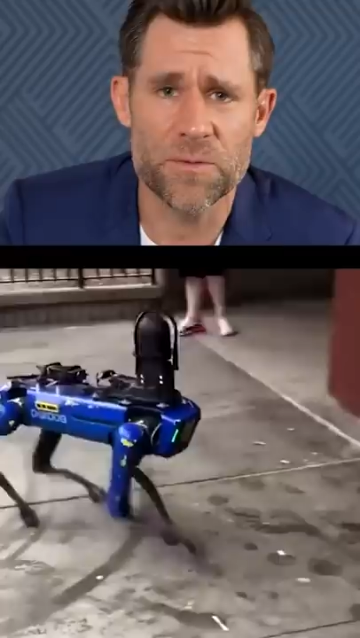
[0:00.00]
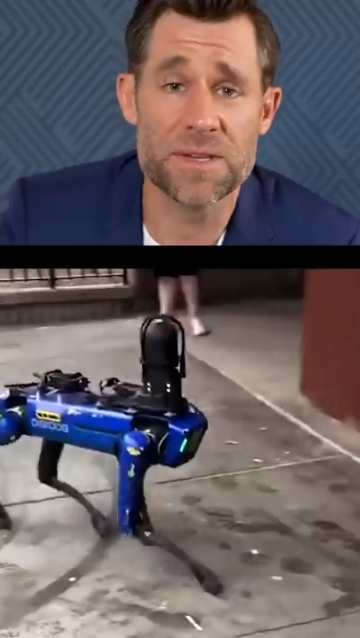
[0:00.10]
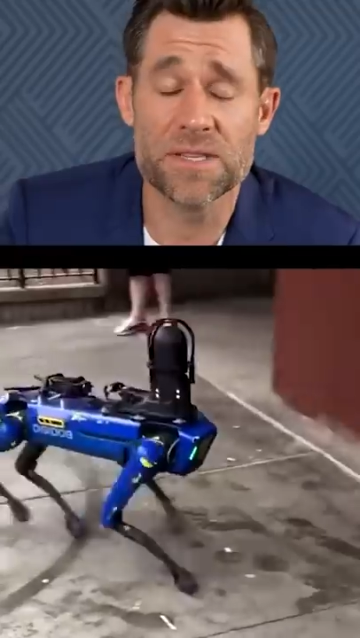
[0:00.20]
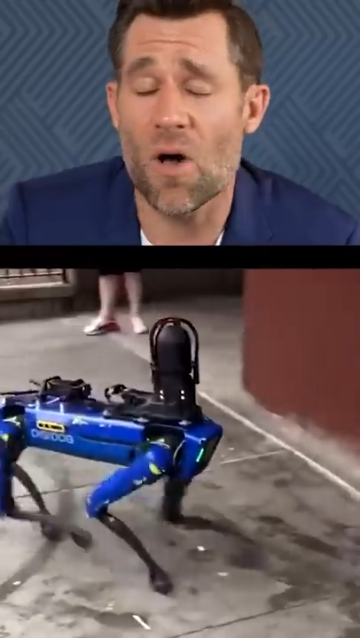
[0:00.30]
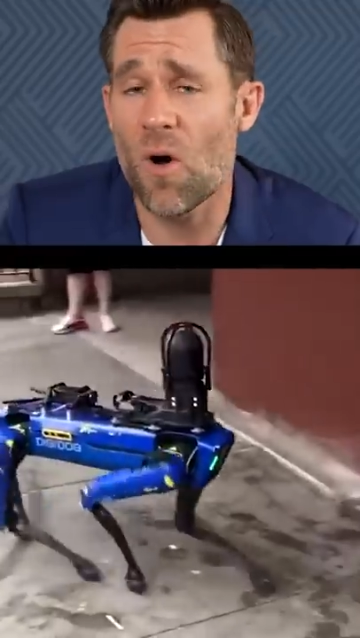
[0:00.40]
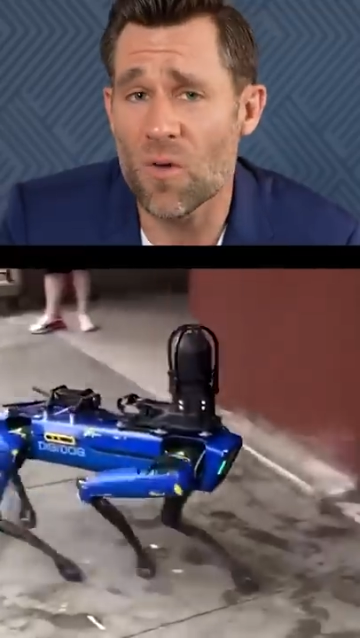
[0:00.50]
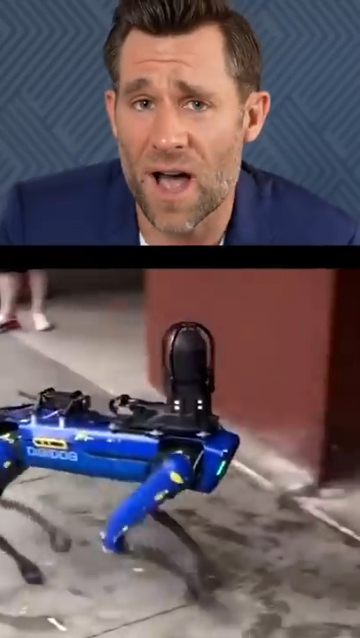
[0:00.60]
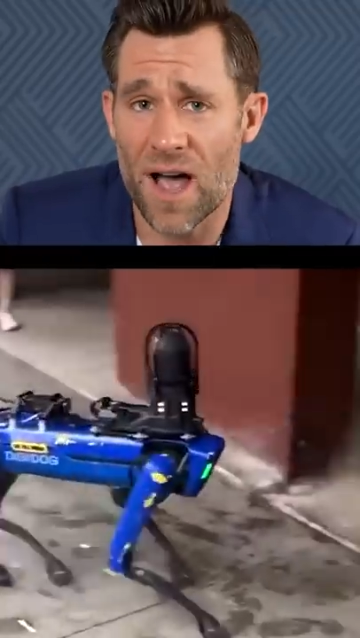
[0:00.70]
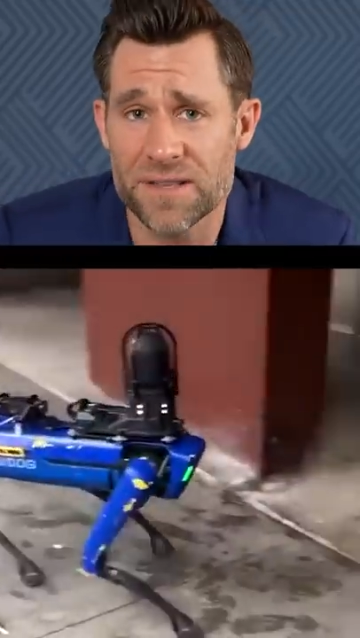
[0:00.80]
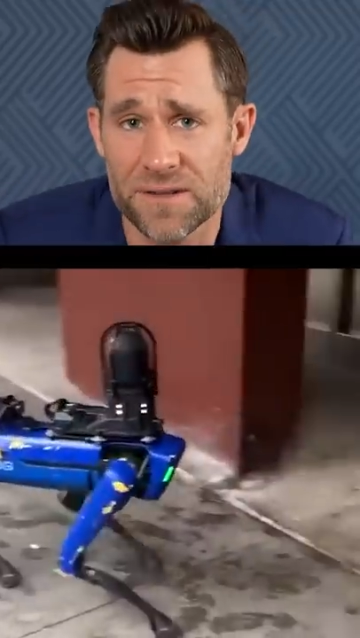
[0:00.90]
raises all
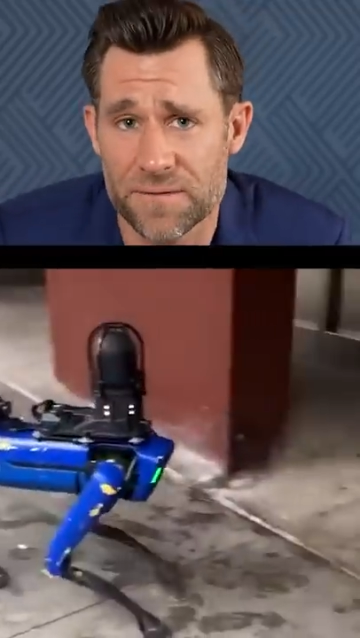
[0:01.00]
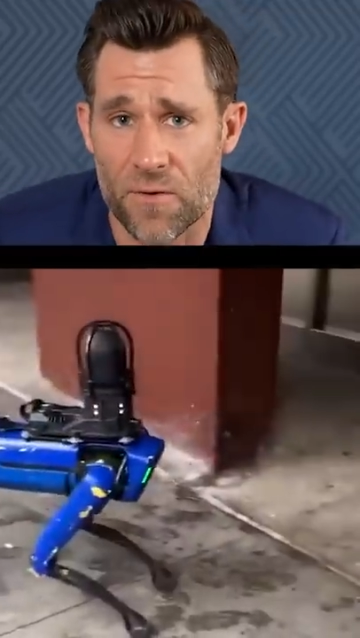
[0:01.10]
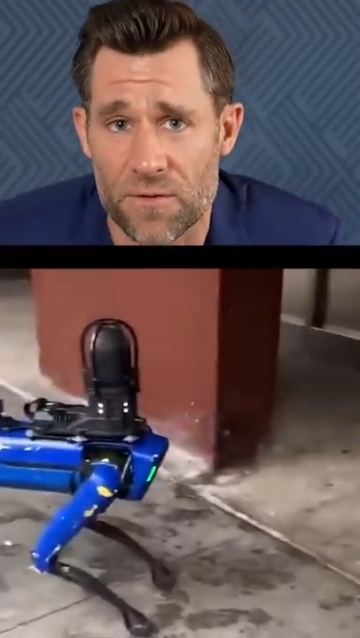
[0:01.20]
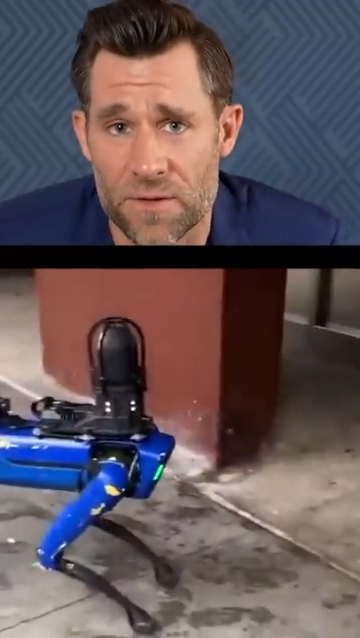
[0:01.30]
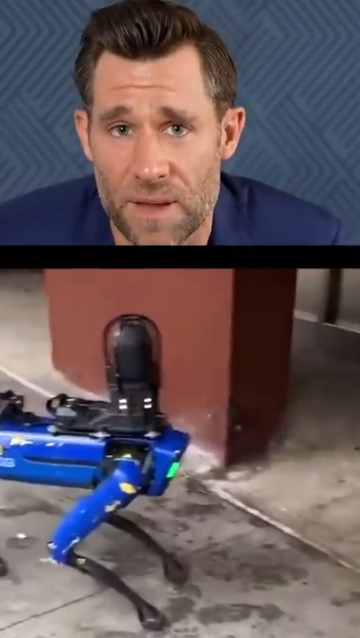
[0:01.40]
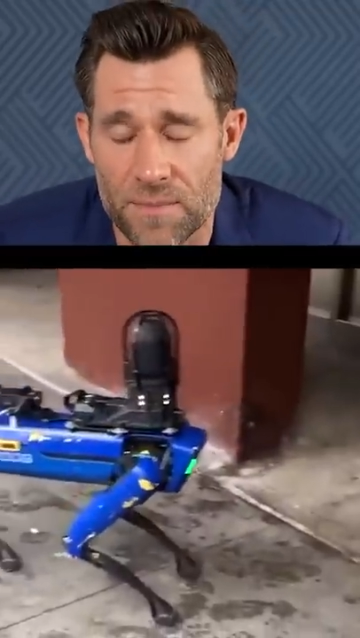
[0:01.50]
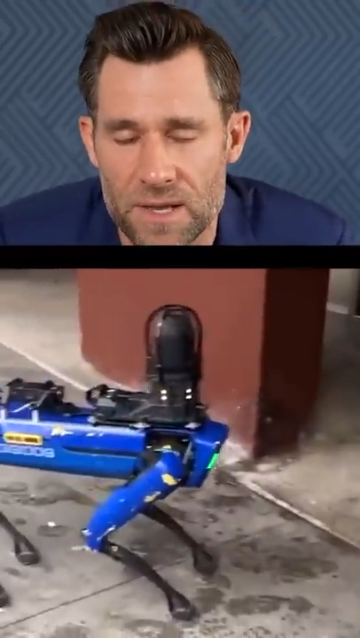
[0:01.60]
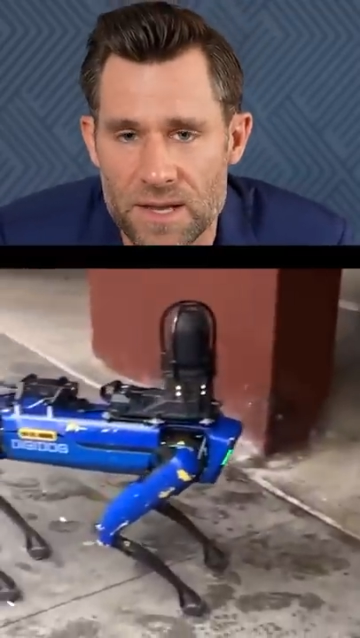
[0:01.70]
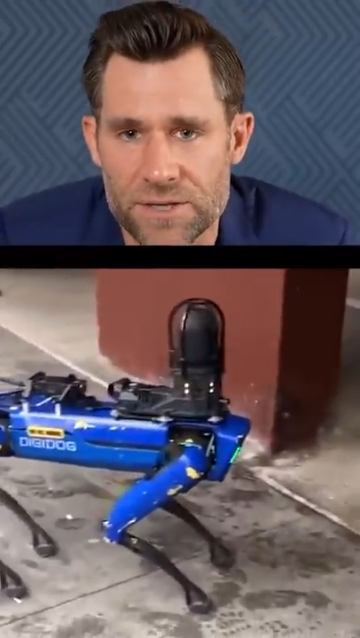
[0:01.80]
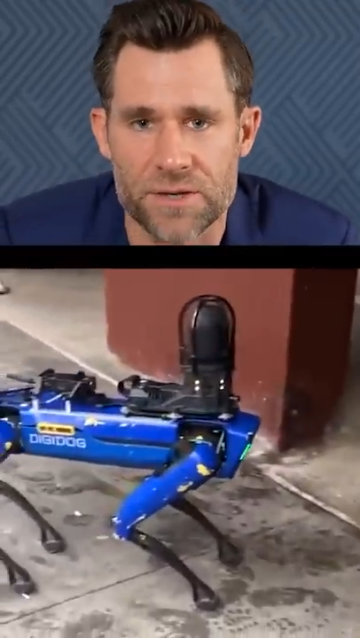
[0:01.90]
kinds of Fourth
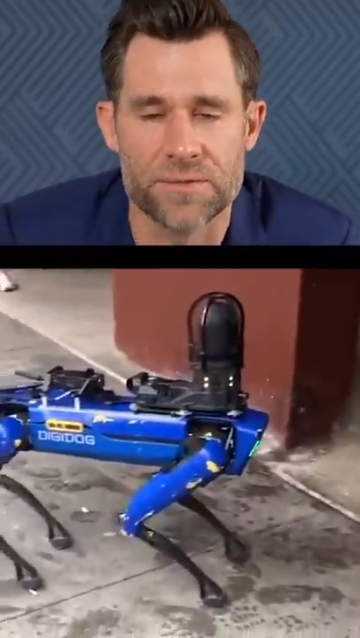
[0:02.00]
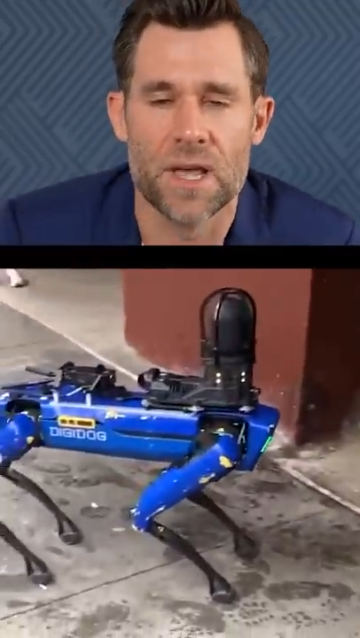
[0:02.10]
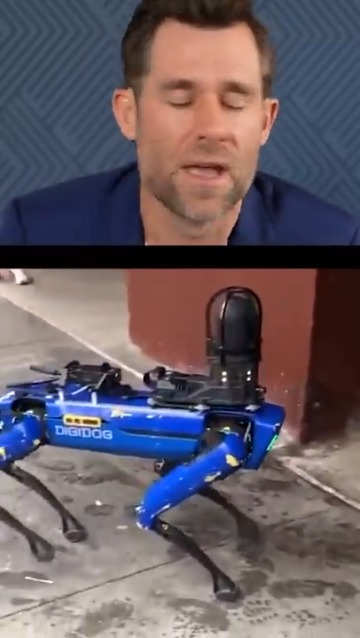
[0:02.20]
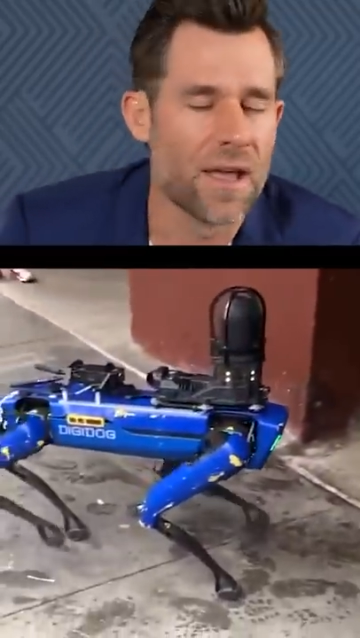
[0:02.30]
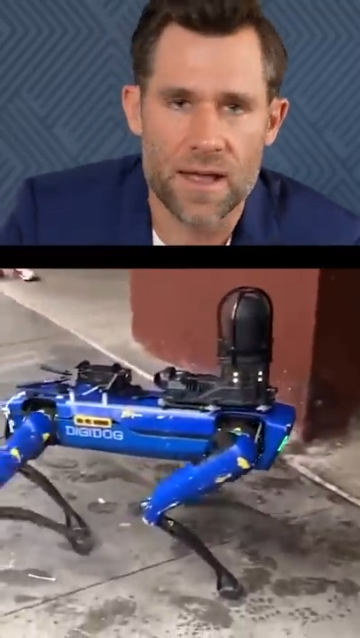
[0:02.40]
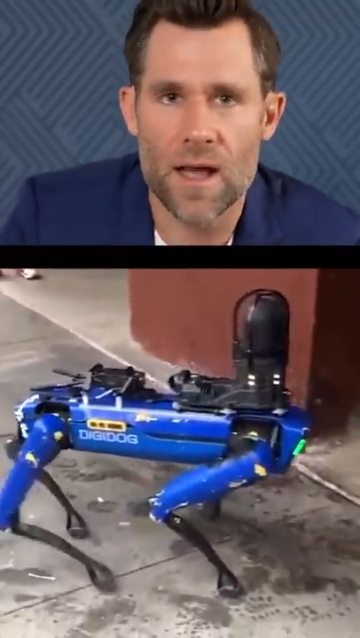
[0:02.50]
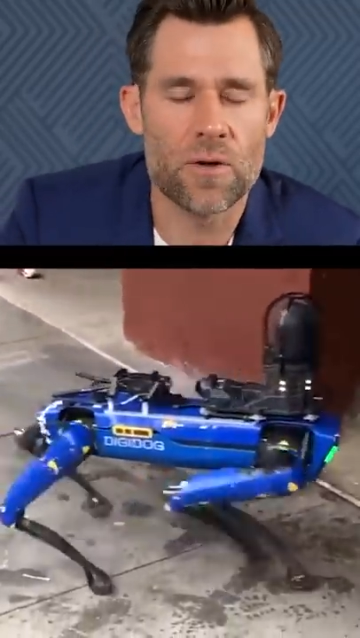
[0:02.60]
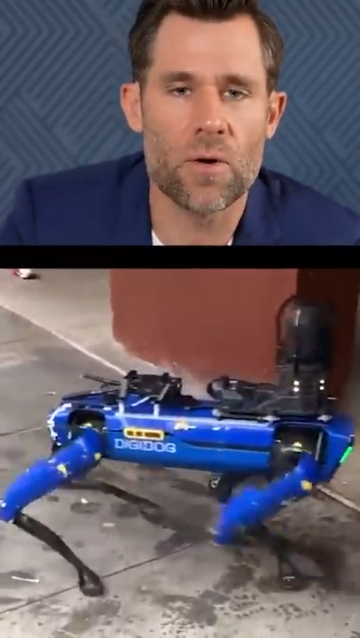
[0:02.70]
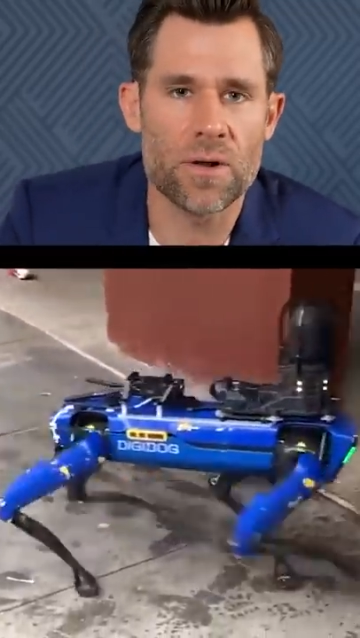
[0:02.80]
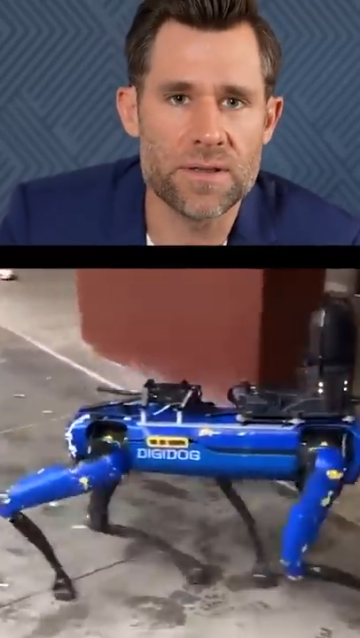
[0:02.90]
Amendment issues.
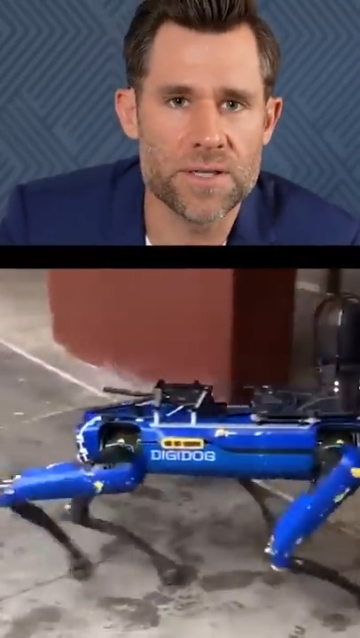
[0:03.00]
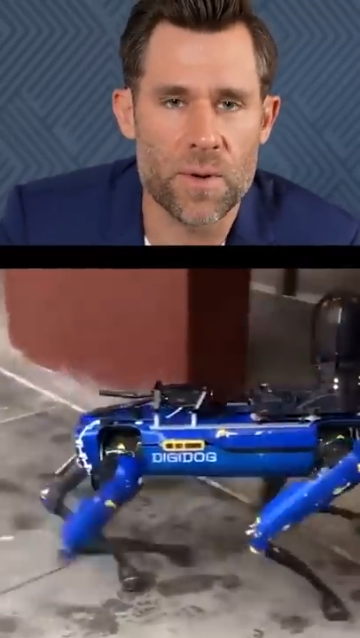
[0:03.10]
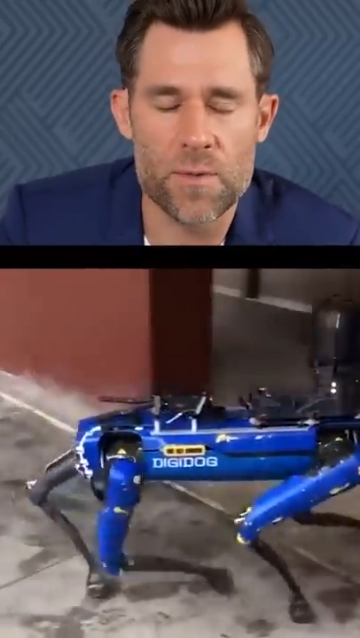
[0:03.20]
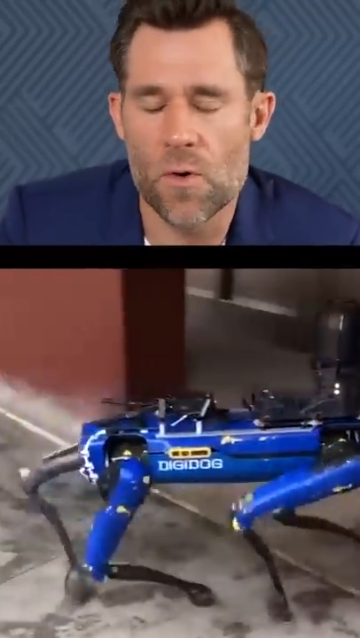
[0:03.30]
According to the Supreme